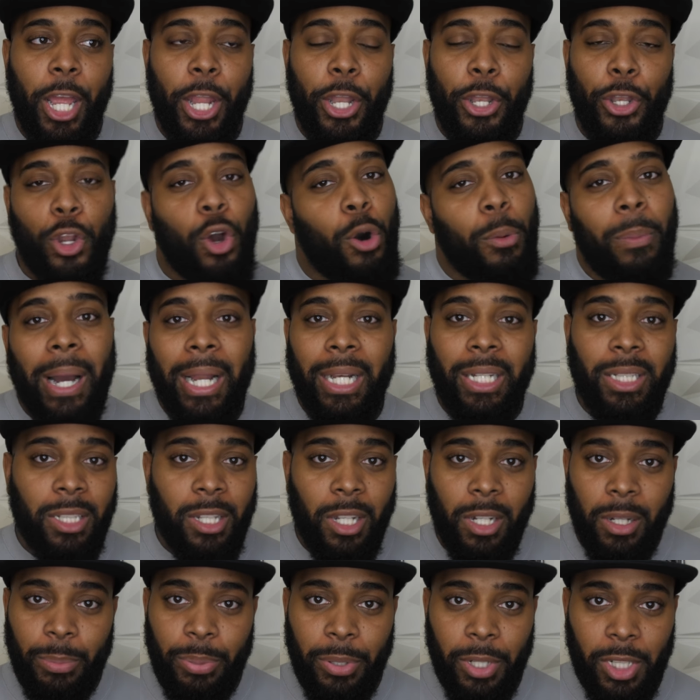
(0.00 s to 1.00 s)
nobody's
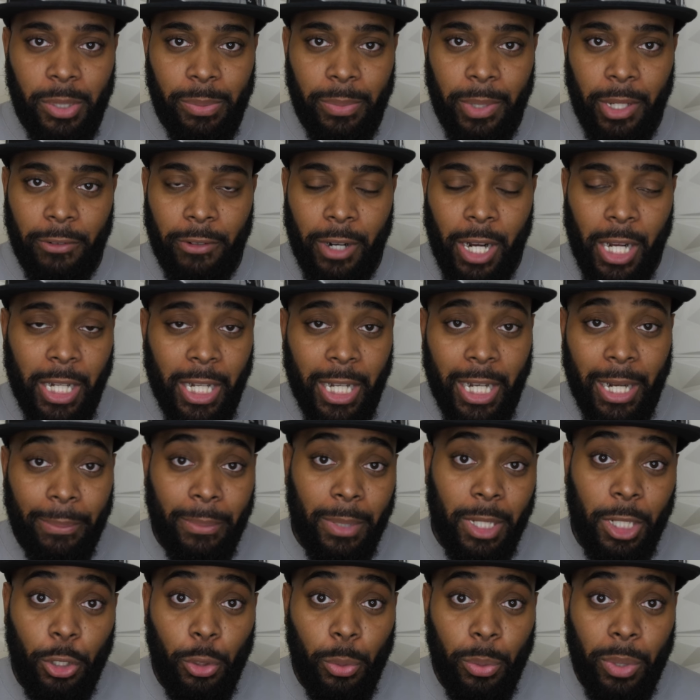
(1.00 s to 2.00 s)
gonna push me around and I'm
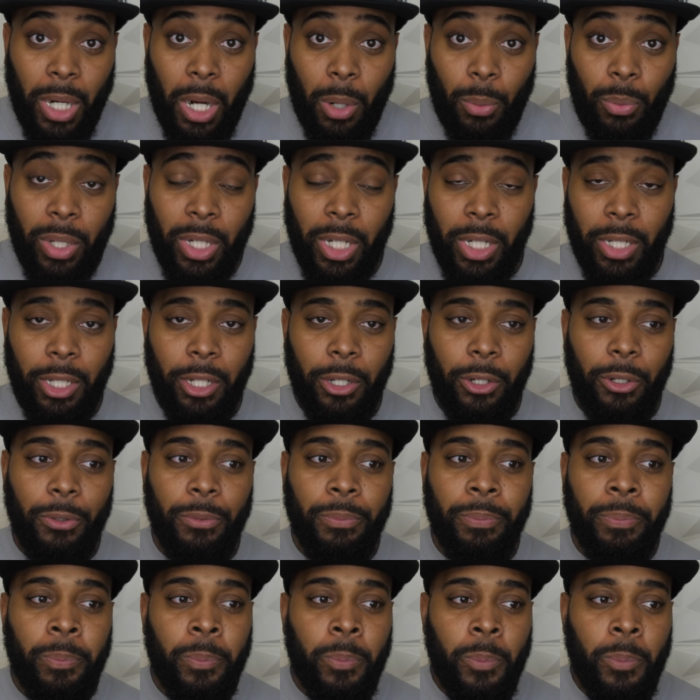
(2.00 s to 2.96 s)
gonna do what I wanna do.